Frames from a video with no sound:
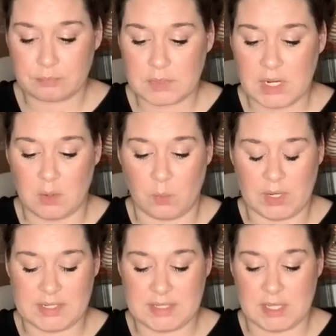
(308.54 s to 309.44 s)
It
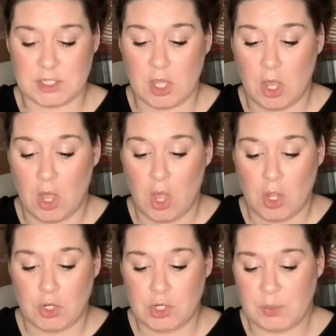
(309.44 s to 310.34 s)
was this
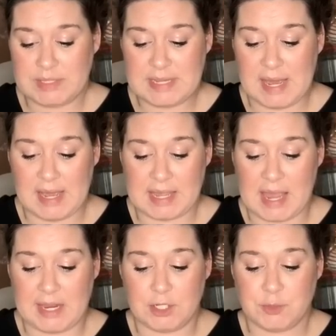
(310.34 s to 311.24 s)
New Attack
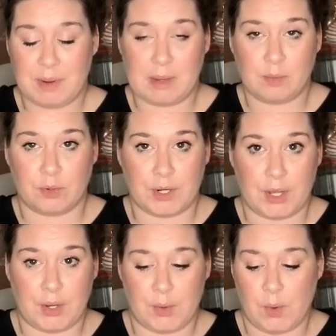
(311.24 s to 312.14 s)
H by
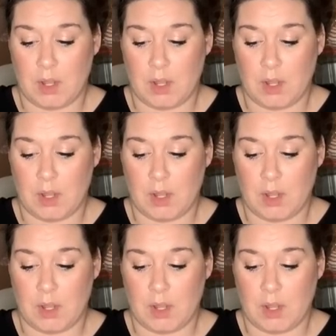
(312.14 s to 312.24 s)
Bordeaux